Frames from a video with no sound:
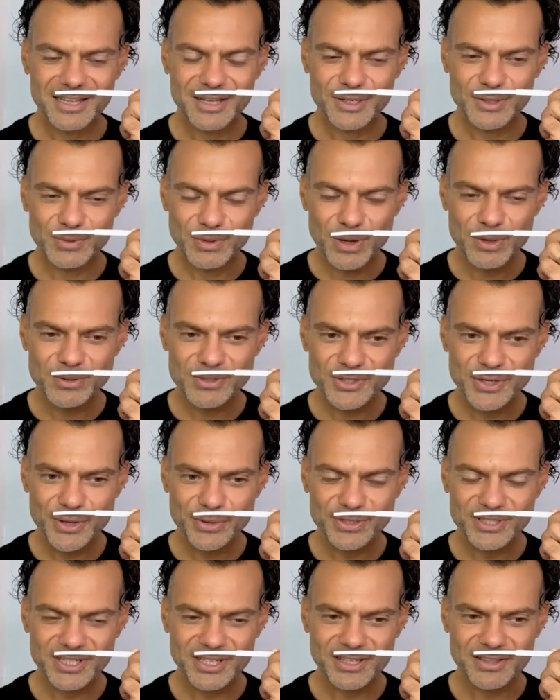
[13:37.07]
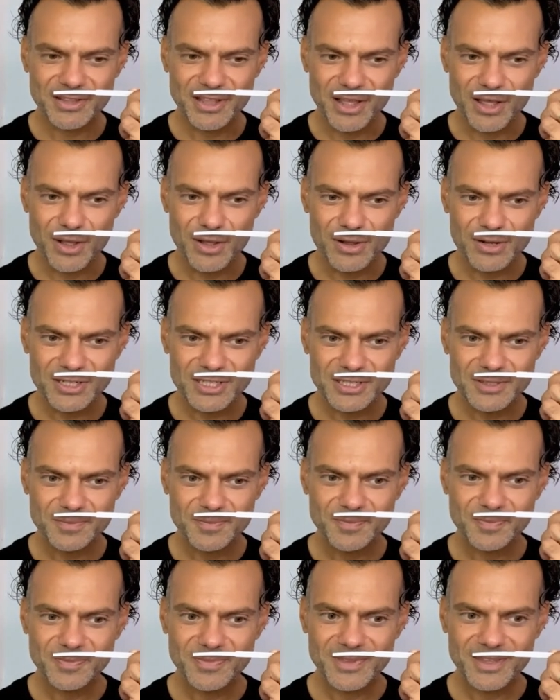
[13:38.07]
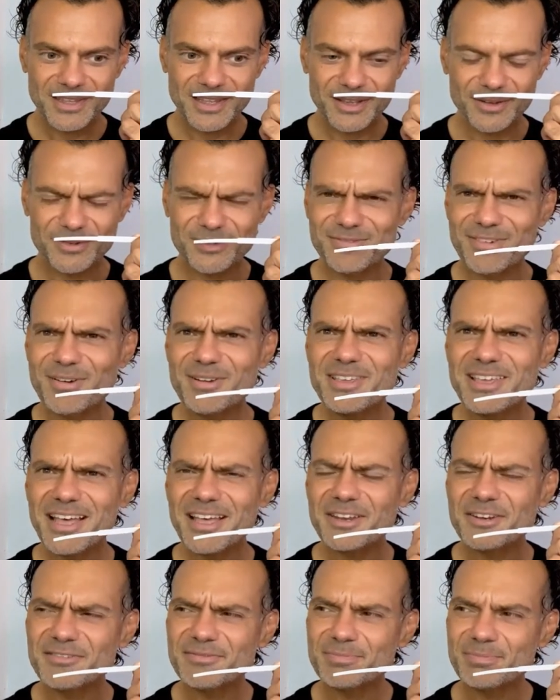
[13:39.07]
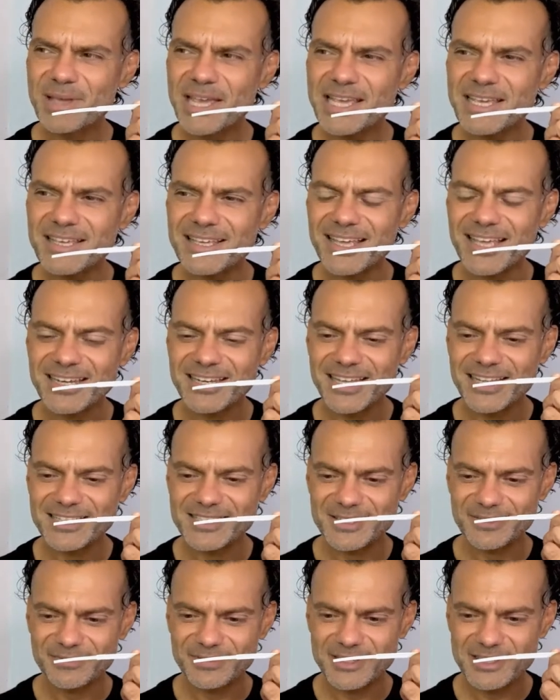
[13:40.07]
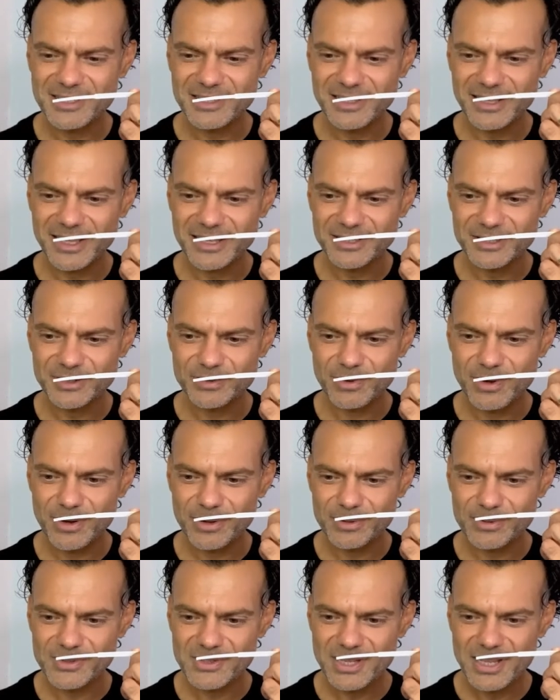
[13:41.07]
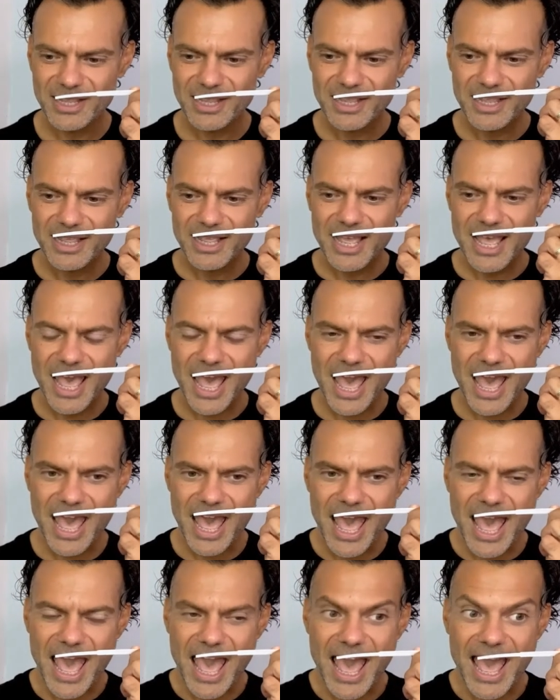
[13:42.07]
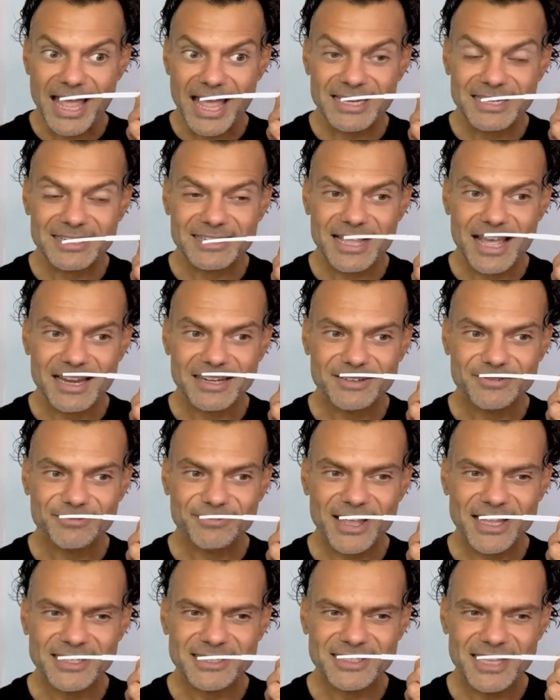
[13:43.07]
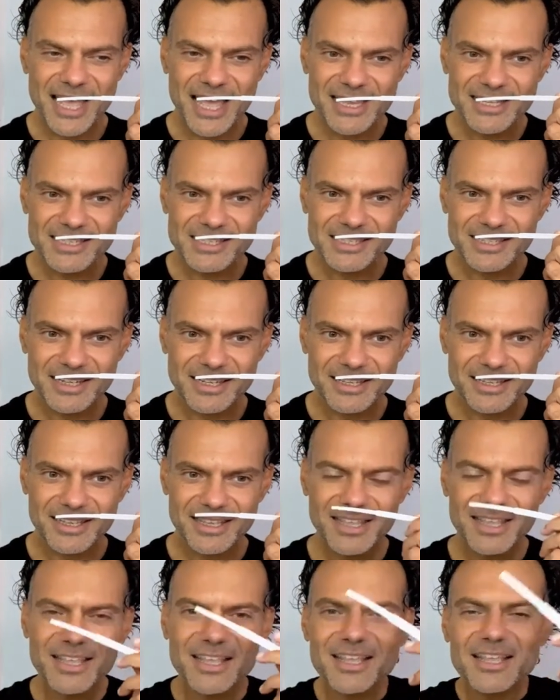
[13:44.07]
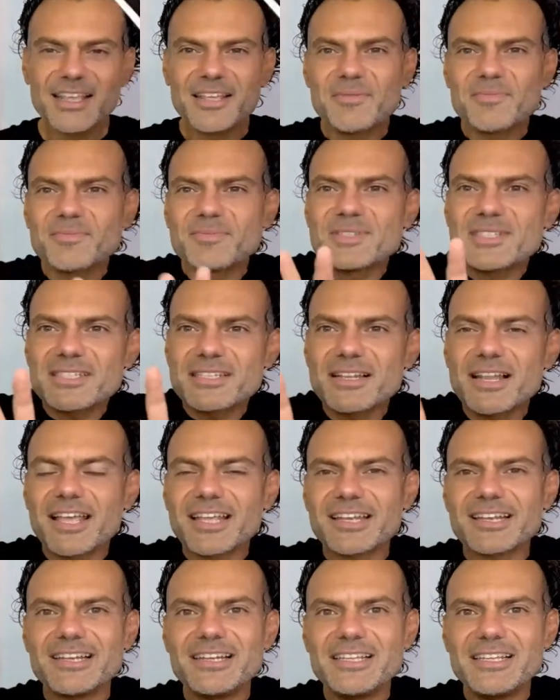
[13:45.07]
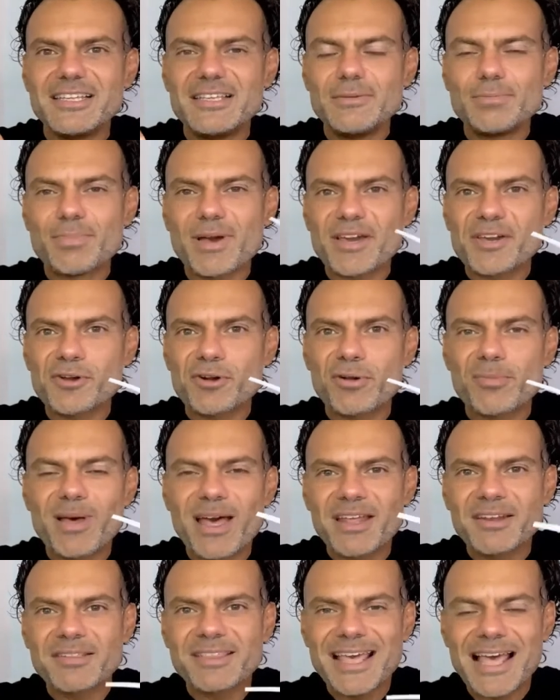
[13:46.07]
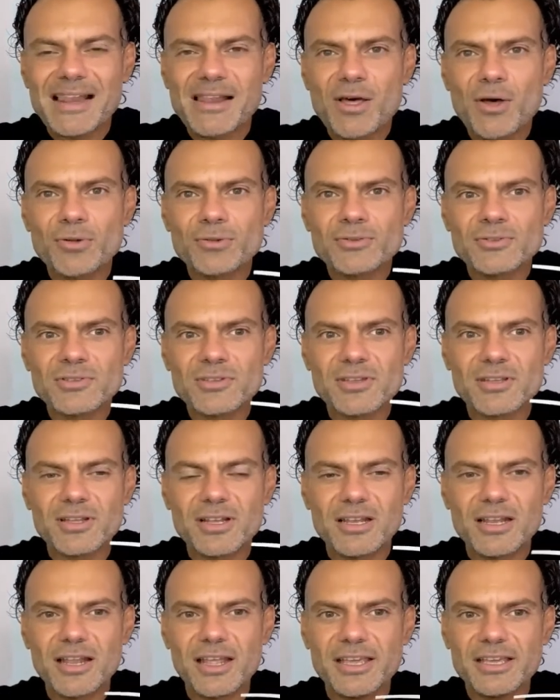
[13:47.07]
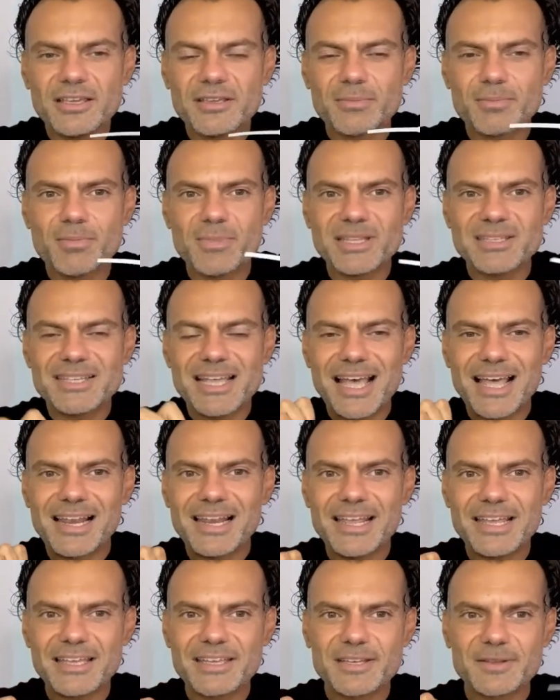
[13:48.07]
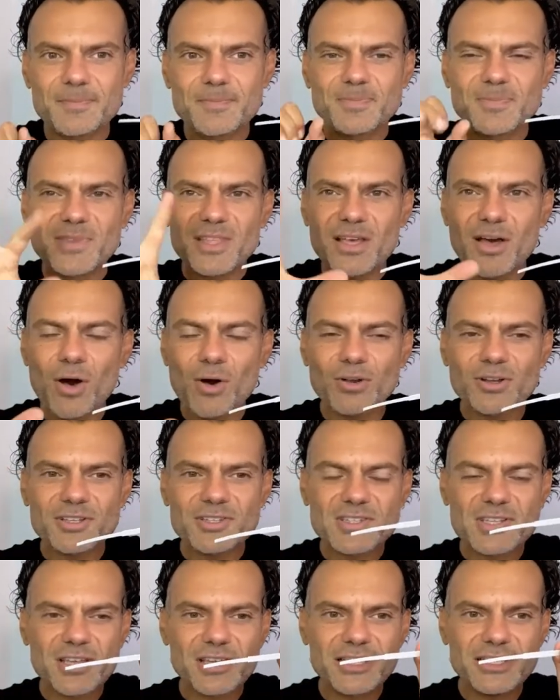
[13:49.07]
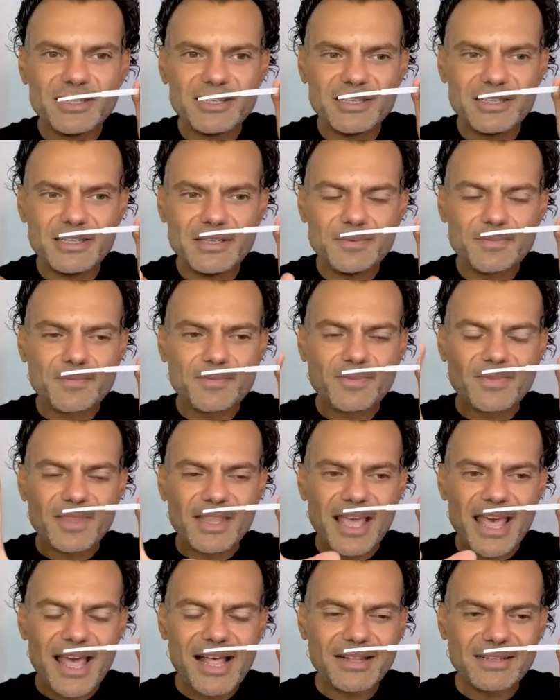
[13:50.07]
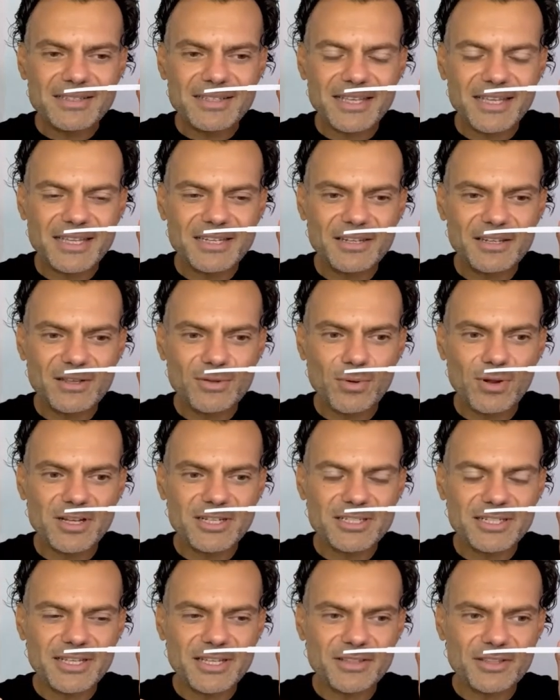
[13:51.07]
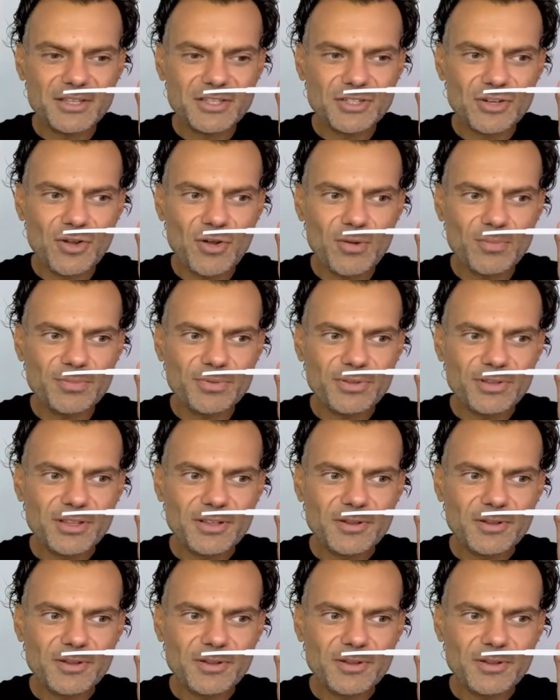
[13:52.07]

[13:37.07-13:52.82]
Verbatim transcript: rose note in the heart, a very kind of pink and yet sophisticated rose, and that fantastic, slightly Paco Rabanne Calandre like metallic, oxidey, aldehydic quality at the top.